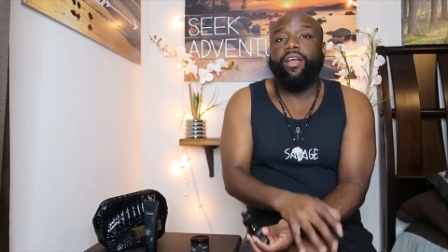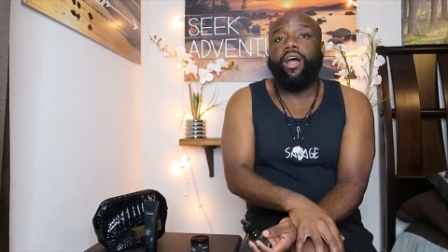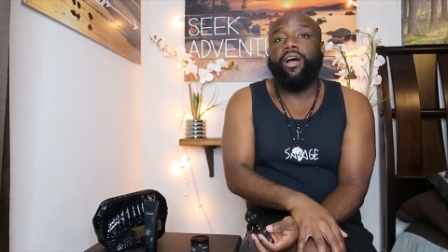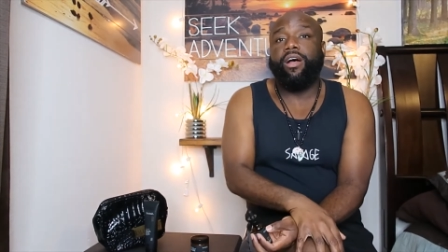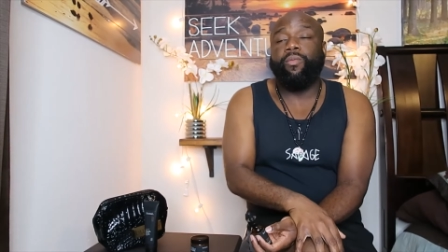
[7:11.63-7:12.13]

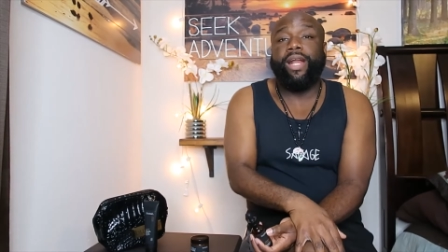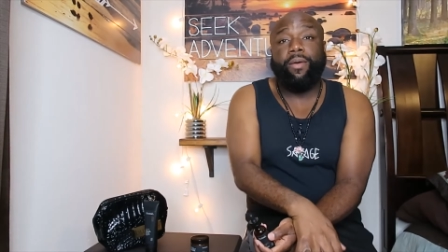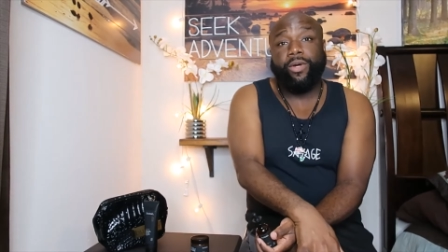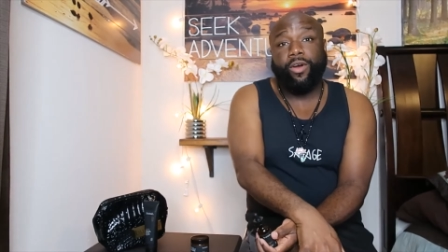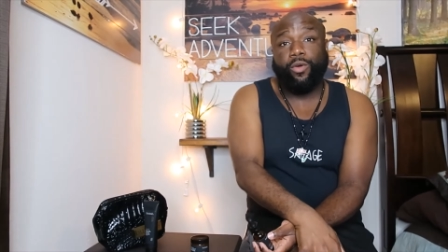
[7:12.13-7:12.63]
uh, when I
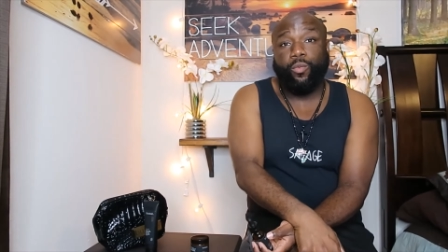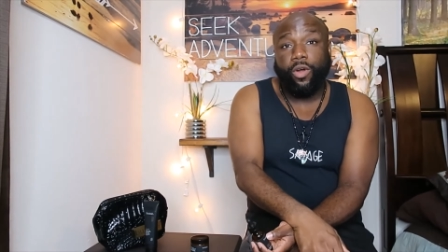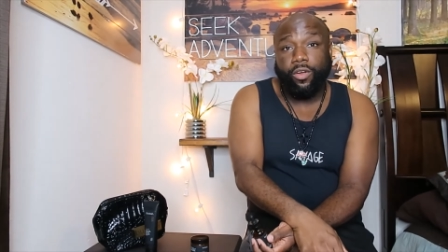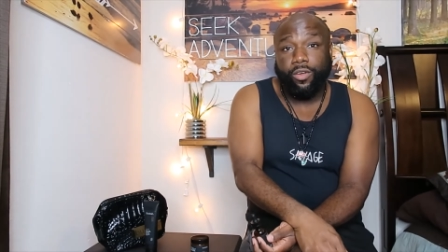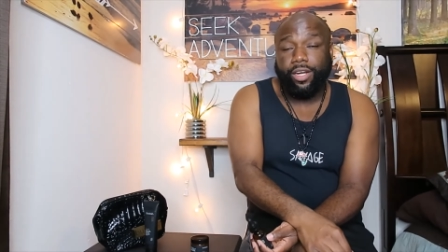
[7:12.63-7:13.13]
would go to
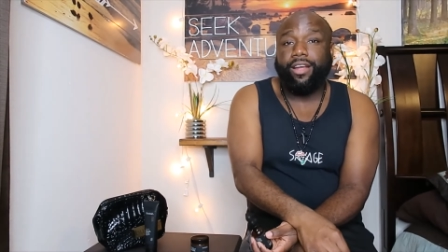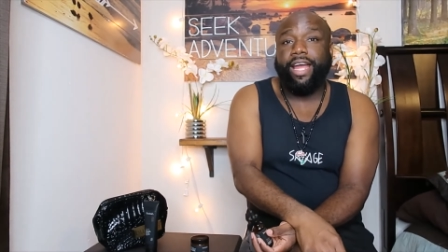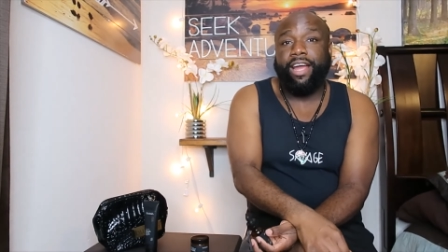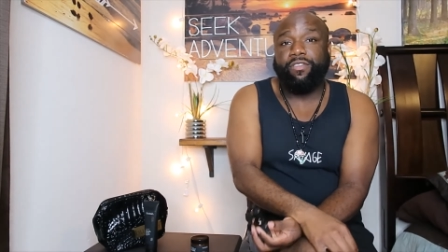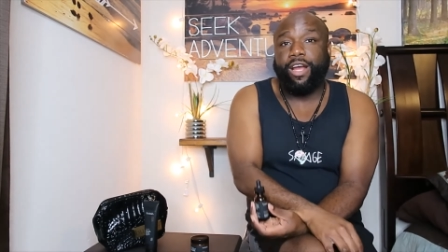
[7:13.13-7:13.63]
work
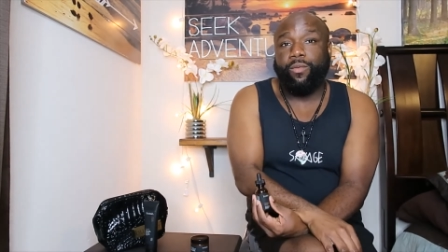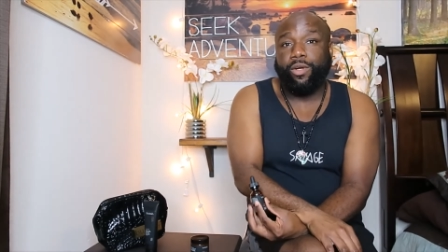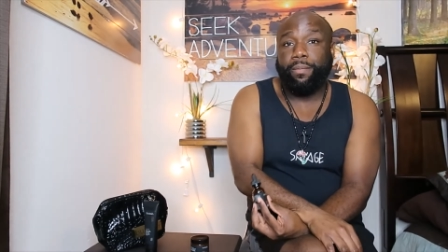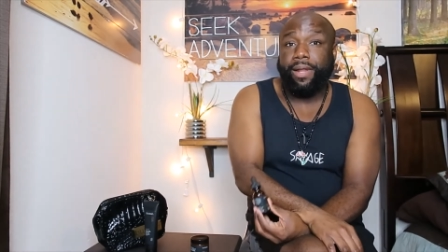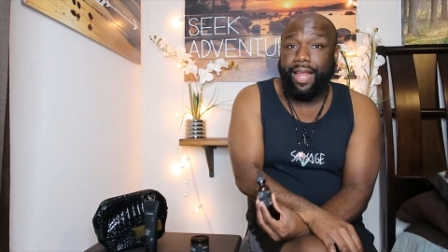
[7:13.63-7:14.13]
after I would
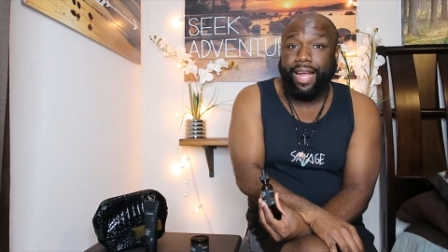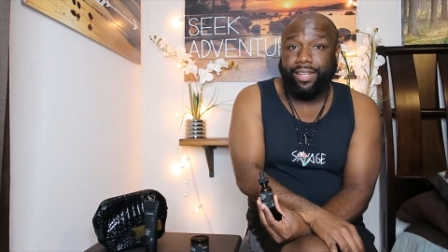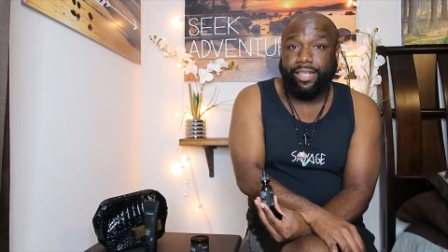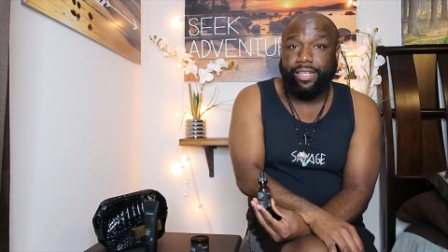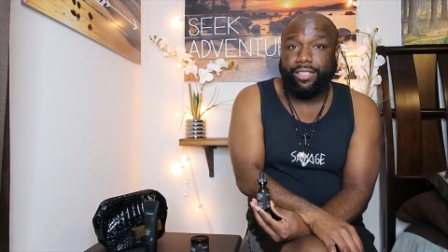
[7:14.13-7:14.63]
apply
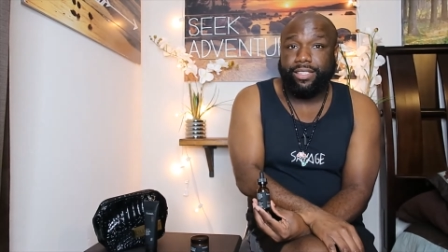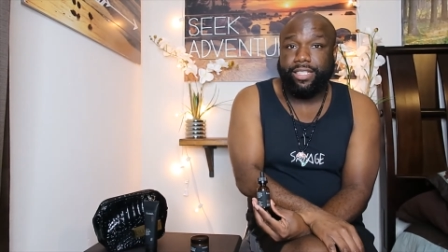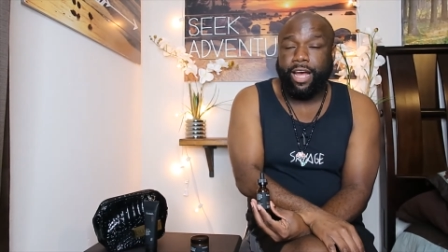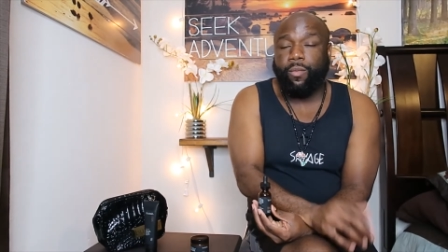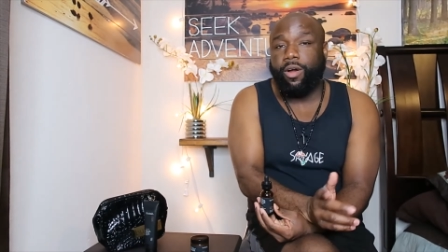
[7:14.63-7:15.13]
this,
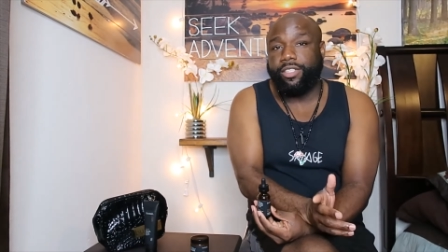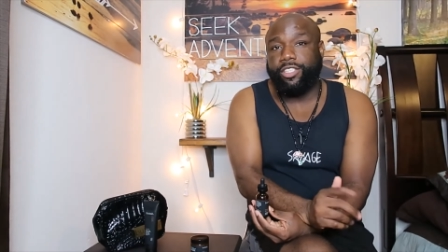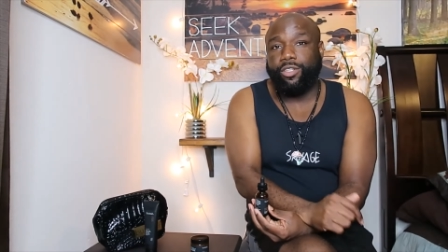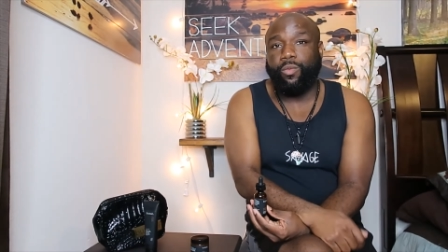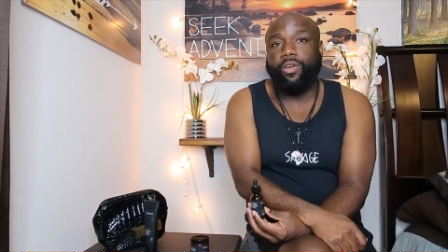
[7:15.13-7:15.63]
I walked
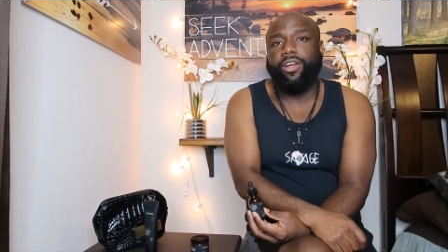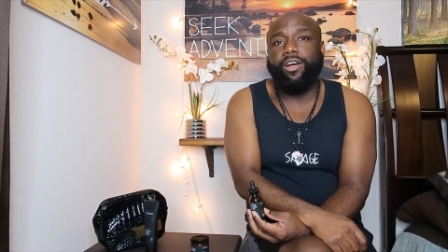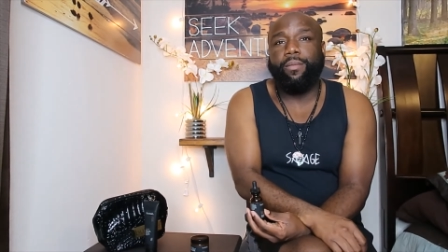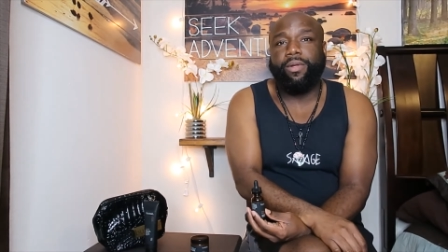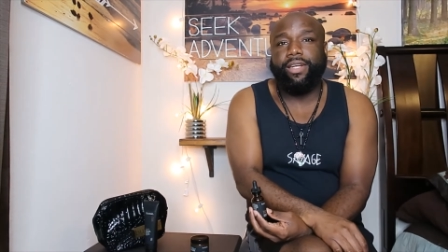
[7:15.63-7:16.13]
into work a
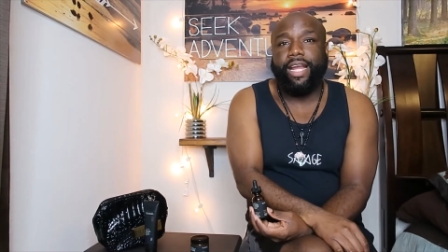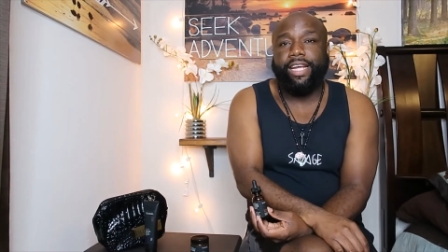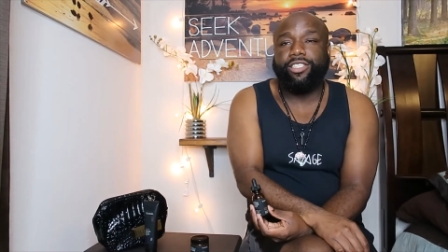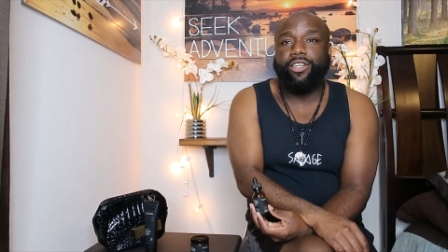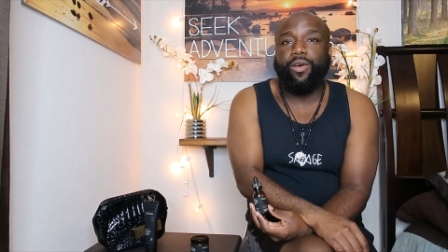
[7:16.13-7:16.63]
couple of
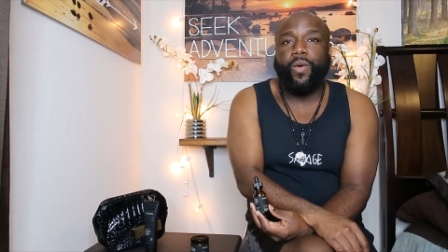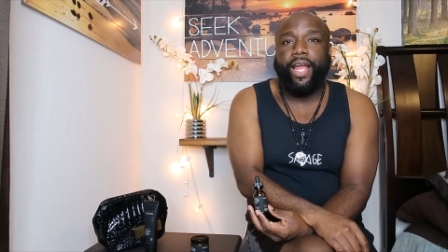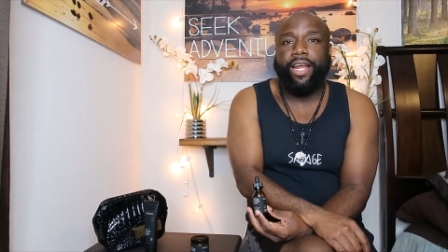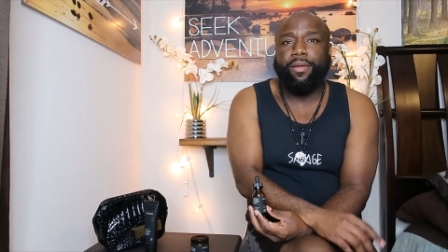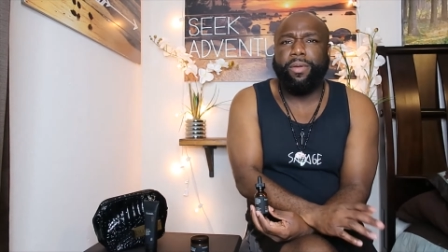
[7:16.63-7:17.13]
days ago
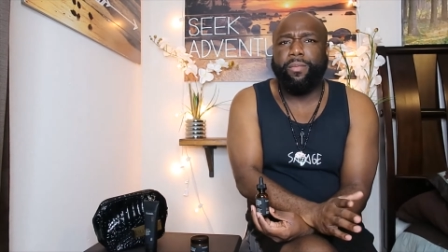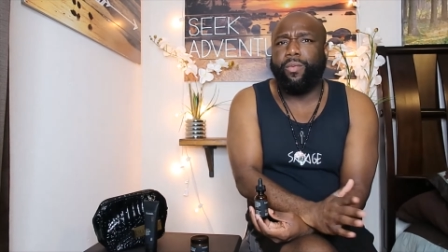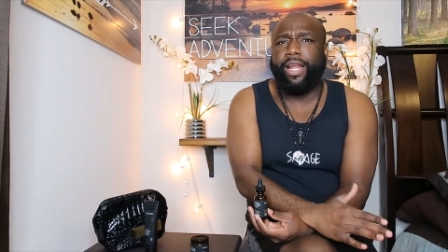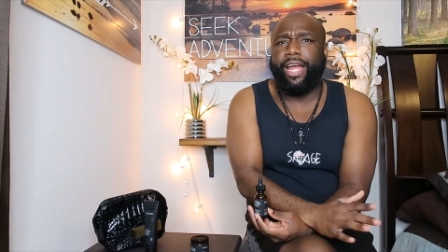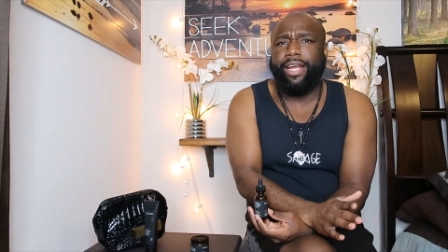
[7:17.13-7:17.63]
and the people
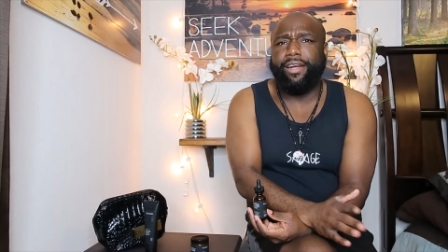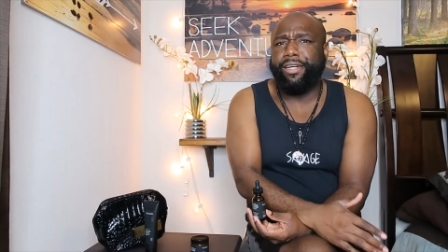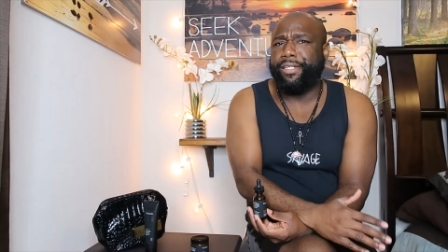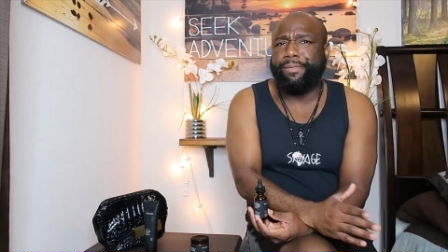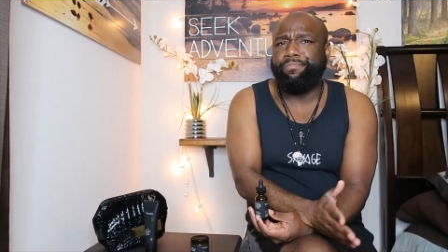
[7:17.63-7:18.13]
were like,
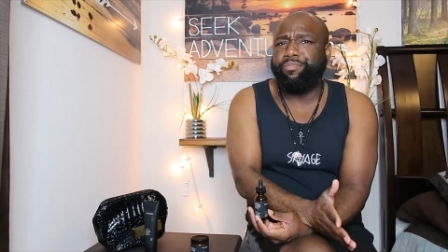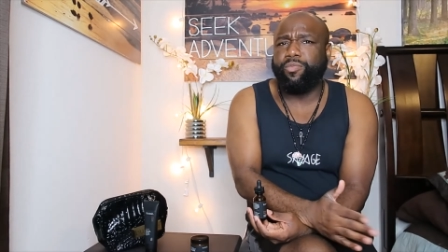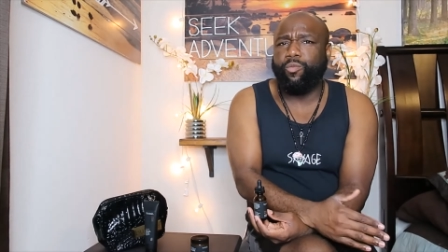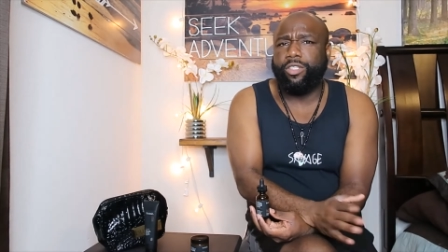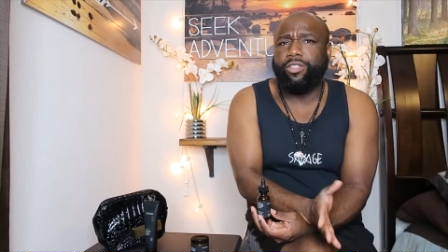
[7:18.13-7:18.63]
um,
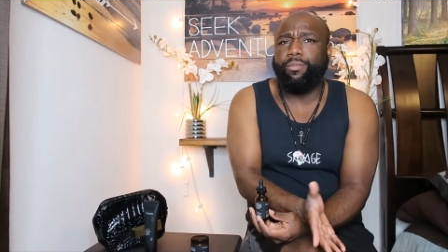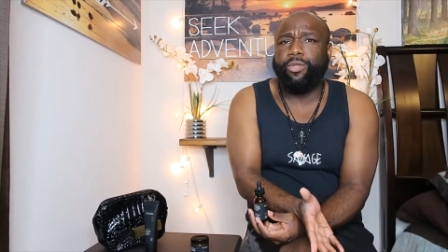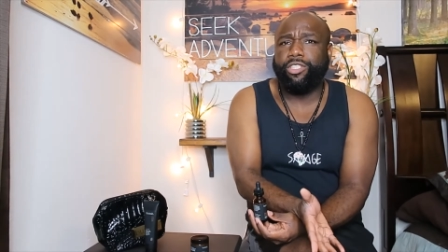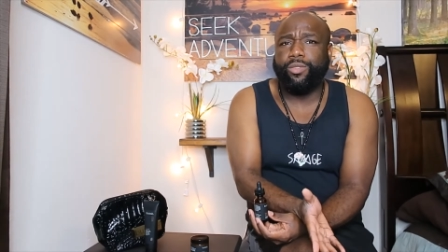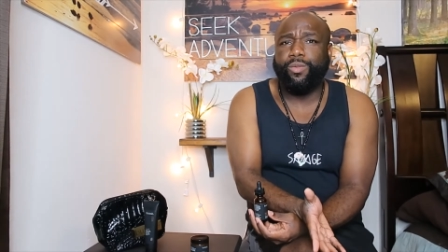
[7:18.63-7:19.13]
what's up
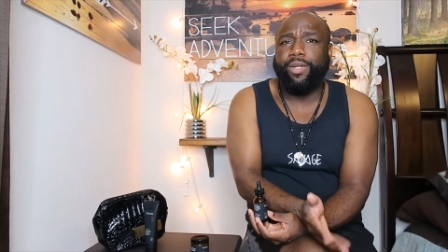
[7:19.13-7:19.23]
with you?